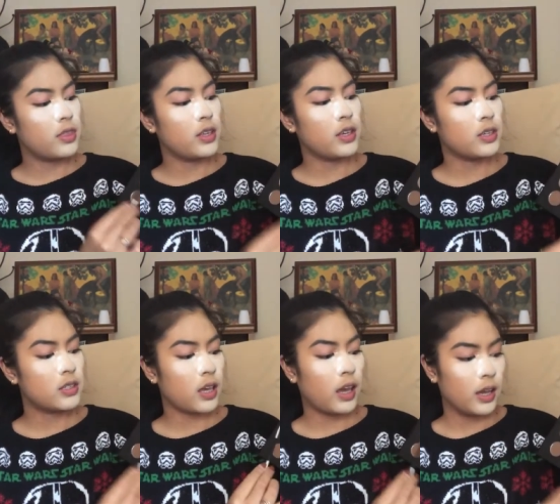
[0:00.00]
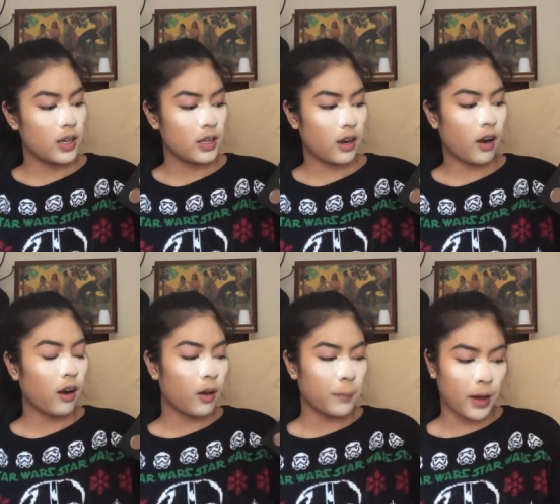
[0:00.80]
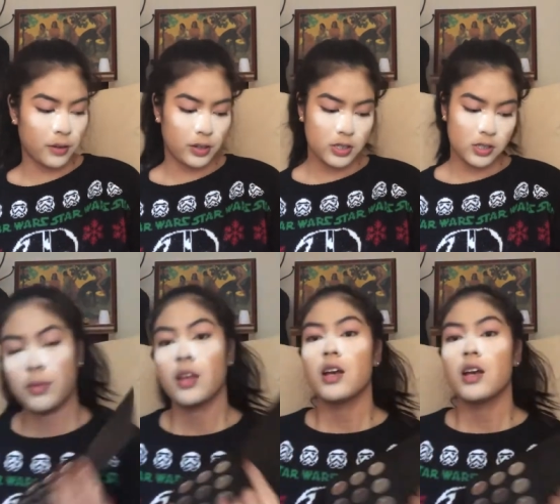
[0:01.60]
these eight are all powders.